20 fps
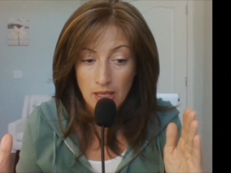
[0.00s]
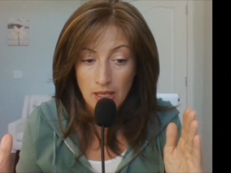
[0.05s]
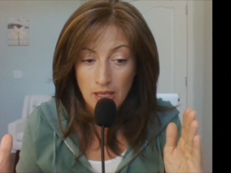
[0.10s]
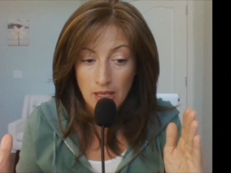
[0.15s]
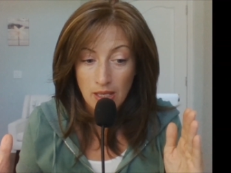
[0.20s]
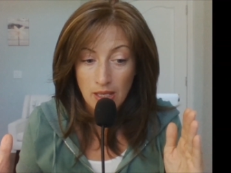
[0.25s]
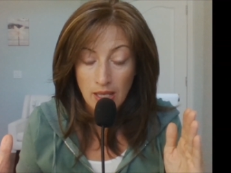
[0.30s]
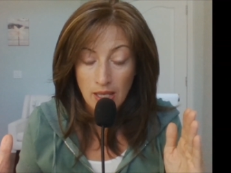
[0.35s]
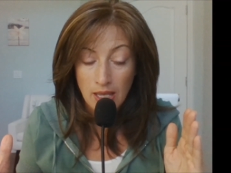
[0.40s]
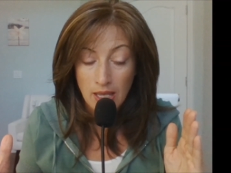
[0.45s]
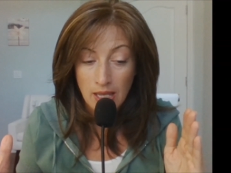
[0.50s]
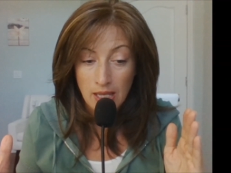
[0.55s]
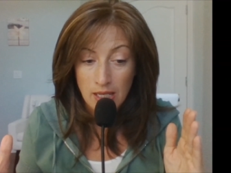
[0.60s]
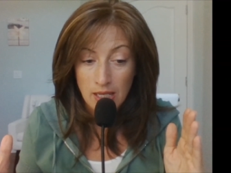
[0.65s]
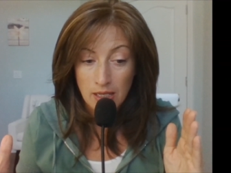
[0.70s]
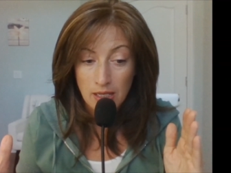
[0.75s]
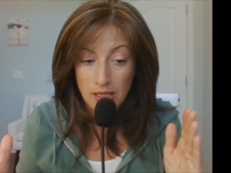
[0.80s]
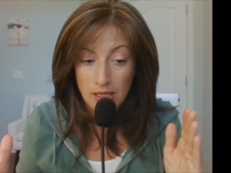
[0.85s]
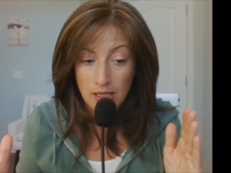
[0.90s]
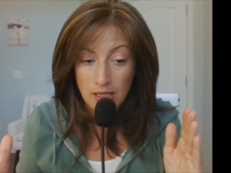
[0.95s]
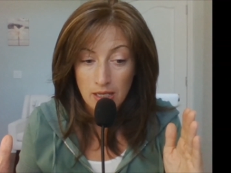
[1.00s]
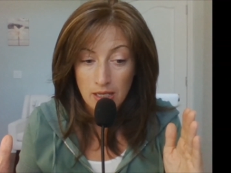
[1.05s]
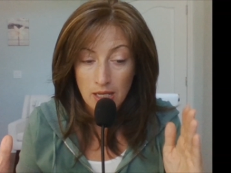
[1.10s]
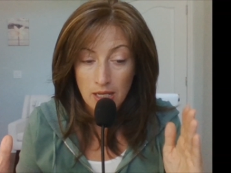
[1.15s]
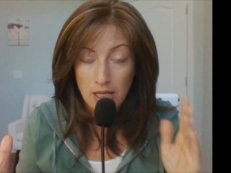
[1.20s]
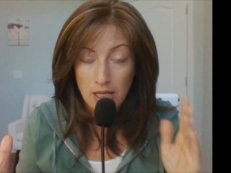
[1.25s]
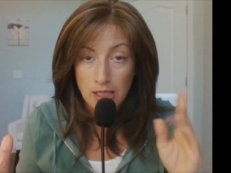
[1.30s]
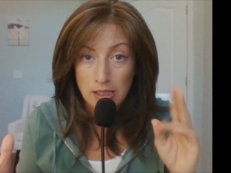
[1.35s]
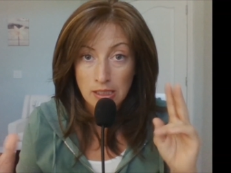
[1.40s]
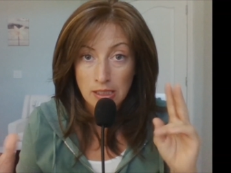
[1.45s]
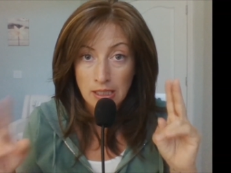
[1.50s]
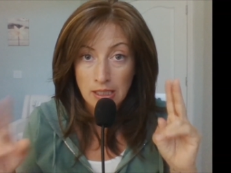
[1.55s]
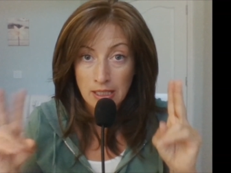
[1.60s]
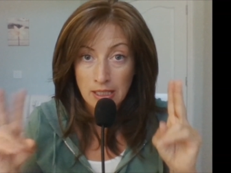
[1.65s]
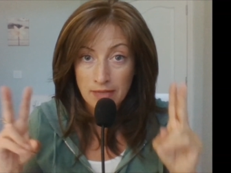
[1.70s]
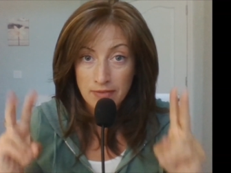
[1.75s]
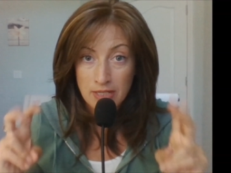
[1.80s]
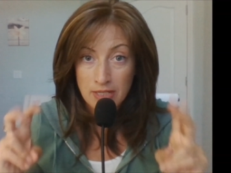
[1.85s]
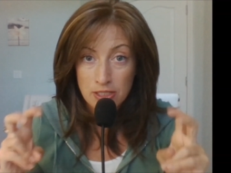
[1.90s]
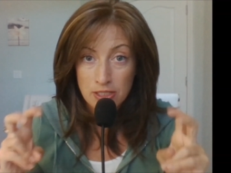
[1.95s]
a
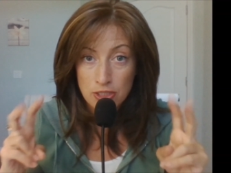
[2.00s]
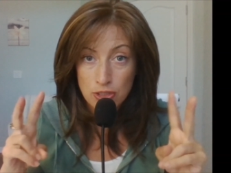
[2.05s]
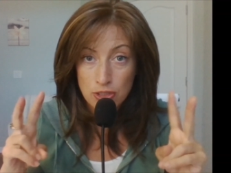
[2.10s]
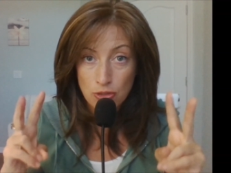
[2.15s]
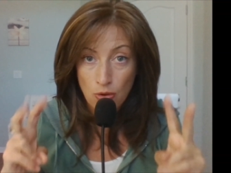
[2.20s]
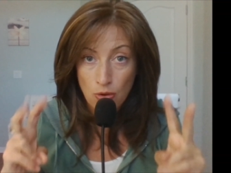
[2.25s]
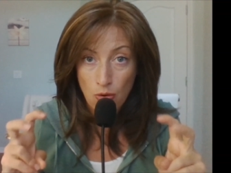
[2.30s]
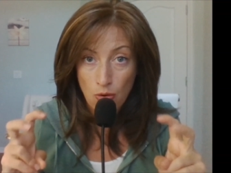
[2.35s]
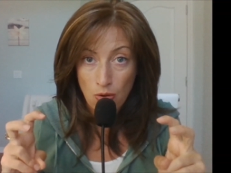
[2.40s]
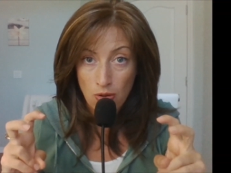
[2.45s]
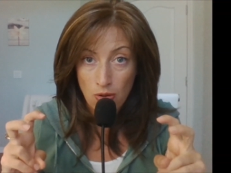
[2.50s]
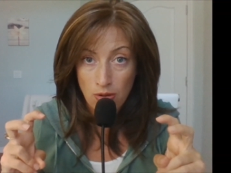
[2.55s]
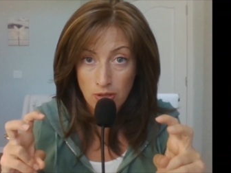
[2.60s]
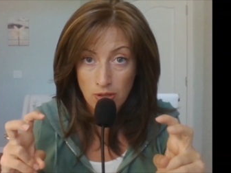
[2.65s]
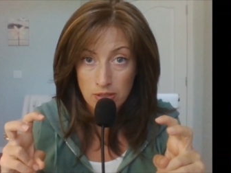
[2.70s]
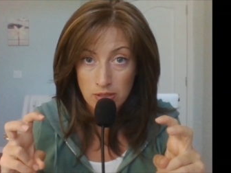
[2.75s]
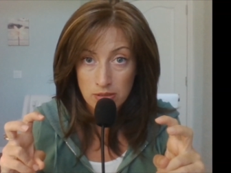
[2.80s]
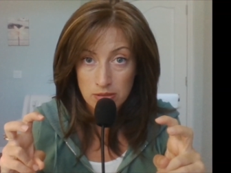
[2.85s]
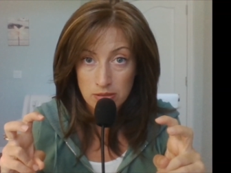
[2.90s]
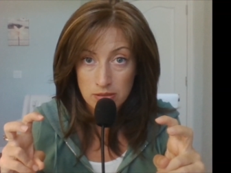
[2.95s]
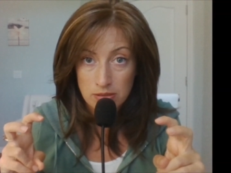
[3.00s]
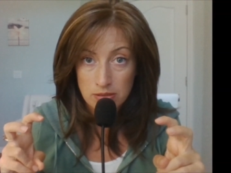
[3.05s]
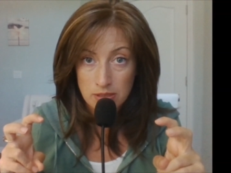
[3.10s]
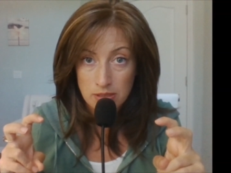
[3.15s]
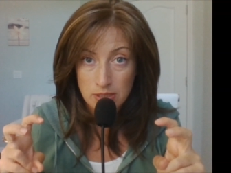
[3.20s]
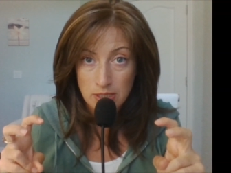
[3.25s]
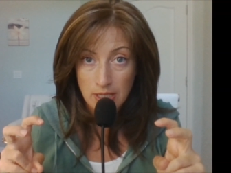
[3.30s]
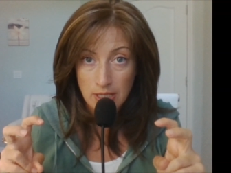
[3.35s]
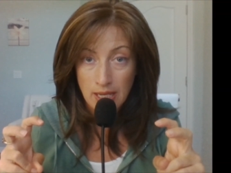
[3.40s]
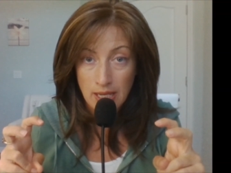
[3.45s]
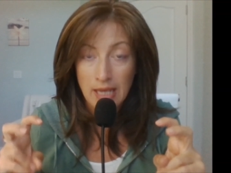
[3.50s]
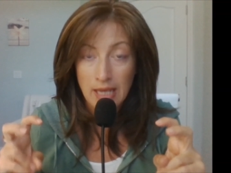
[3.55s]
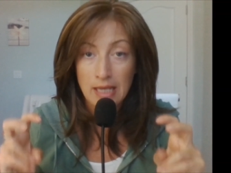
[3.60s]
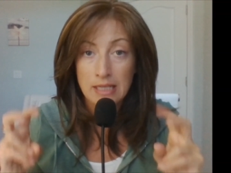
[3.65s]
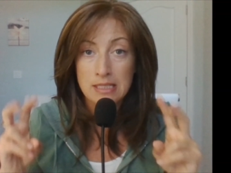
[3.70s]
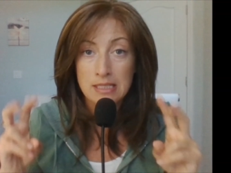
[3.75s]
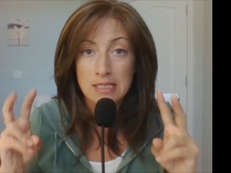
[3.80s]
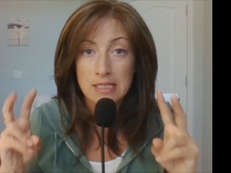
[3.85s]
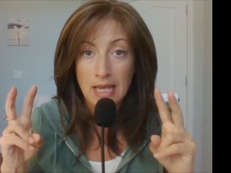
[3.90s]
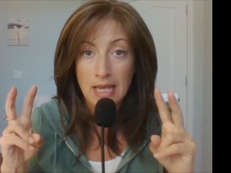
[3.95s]
living soul
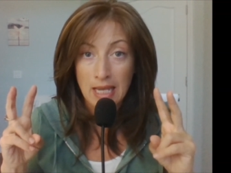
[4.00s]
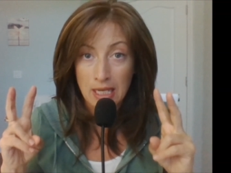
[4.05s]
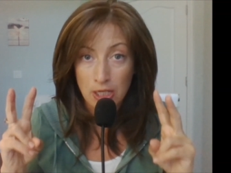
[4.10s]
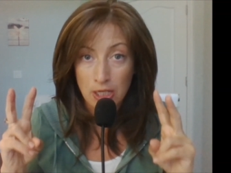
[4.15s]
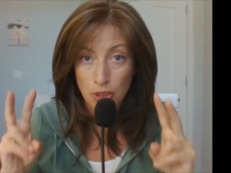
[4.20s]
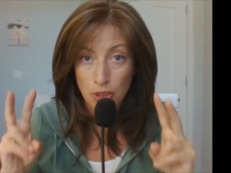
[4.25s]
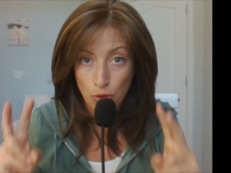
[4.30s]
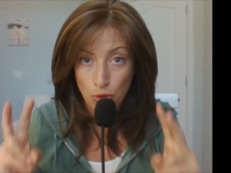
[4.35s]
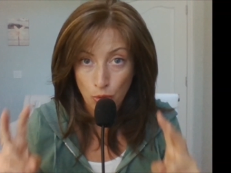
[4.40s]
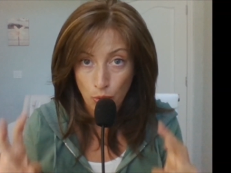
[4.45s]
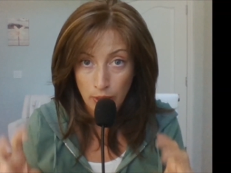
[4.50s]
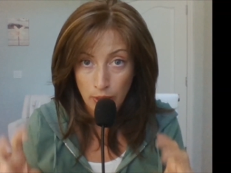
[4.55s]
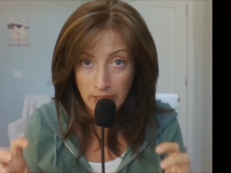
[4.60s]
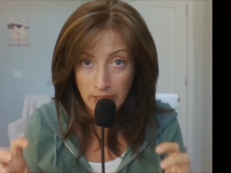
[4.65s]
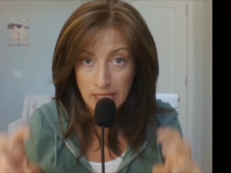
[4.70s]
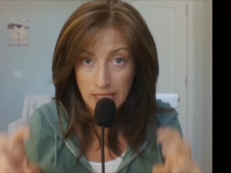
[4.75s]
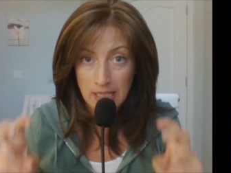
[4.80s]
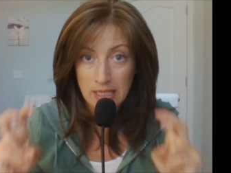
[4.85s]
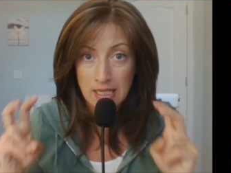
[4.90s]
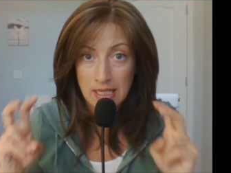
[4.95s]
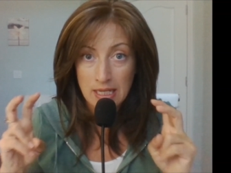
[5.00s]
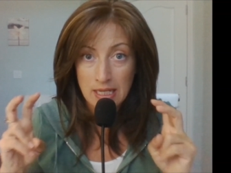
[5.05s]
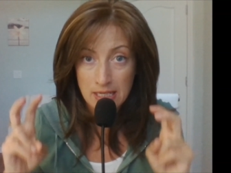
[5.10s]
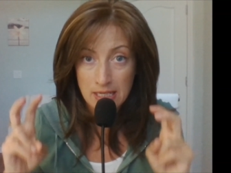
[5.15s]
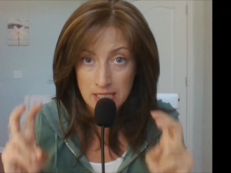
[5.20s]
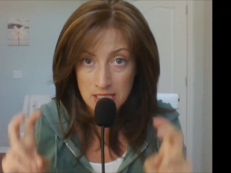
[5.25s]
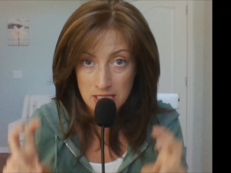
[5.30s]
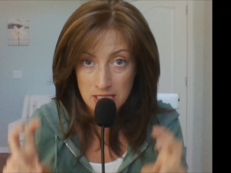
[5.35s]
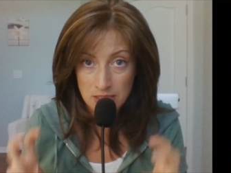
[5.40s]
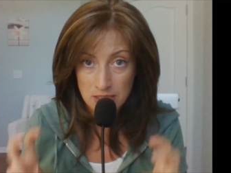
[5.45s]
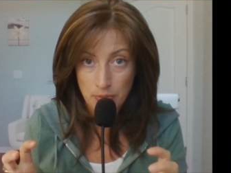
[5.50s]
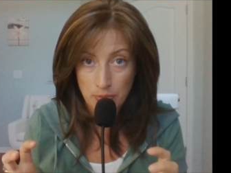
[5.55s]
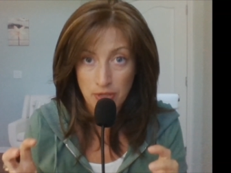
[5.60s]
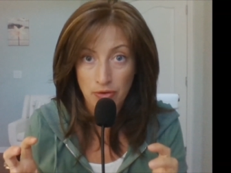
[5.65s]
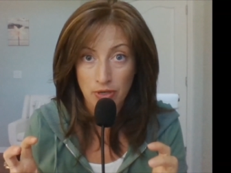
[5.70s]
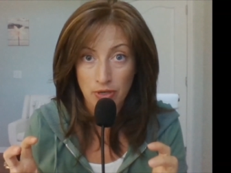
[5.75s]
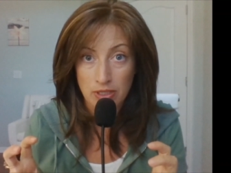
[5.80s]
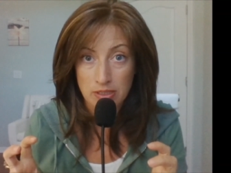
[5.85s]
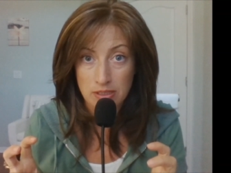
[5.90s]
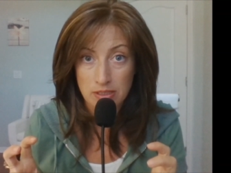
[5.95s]
and a quickening
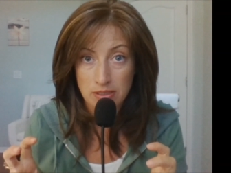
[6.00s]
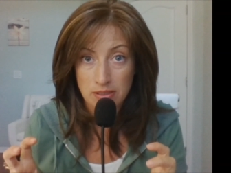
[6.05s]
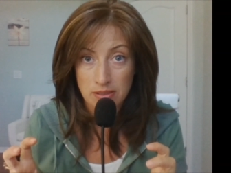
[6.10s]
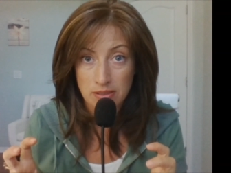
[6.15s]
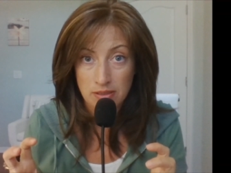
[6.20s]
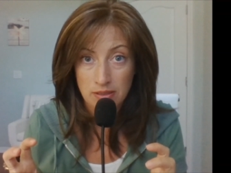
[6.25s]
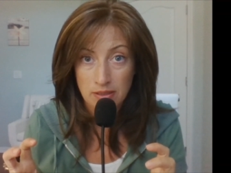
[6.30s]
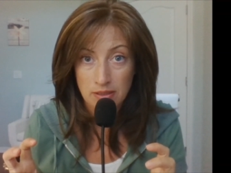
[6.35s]
spirit.